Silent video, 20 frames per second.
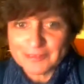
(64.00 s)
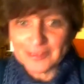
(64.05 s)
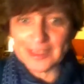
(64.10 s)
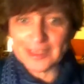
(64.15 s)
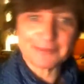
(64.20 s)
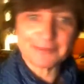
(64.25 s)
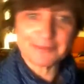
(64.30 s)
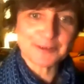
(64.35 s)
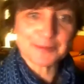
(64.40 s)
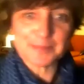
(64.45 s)

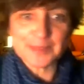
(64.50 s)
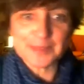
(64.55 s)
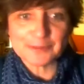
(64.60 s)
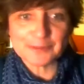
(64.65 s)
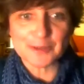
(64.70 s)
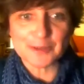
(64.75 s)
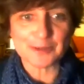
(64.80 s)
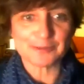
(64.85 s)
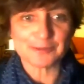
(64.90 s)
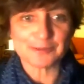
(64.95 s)
everybody
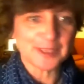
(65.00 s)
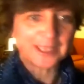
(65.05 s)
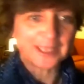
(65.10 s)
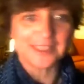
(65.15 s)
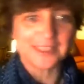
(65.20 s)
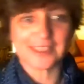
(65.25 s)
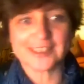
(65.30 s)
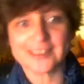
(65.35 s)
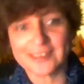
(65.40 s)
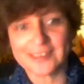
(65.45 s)
will feel a
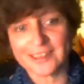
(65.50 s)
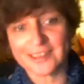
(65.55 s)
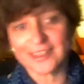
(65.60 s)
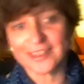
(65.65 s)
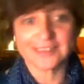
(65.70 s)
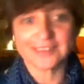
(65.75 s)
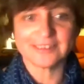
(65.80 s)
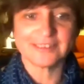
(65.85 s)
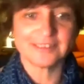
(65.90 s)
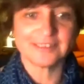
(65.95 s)
little like,
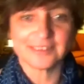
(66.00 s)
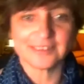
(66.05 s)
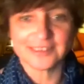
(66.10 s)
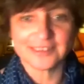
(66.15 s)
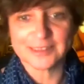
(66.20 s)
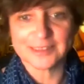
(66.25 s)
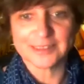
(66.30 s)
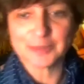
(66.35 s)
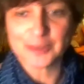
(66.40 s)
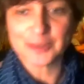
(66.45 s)
oh,
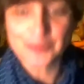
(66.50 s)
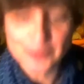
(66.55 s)
I'm not